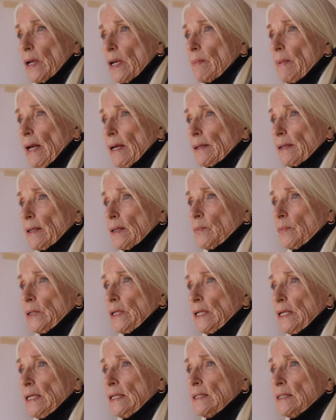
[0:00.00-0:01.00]
about him when
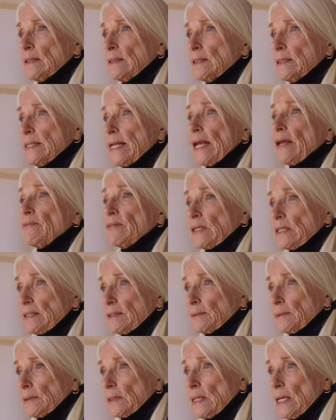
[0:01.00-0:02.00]
he did the David.
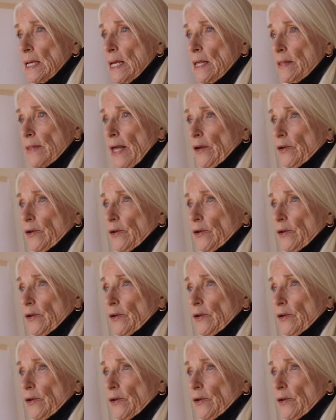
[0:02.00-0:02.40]
That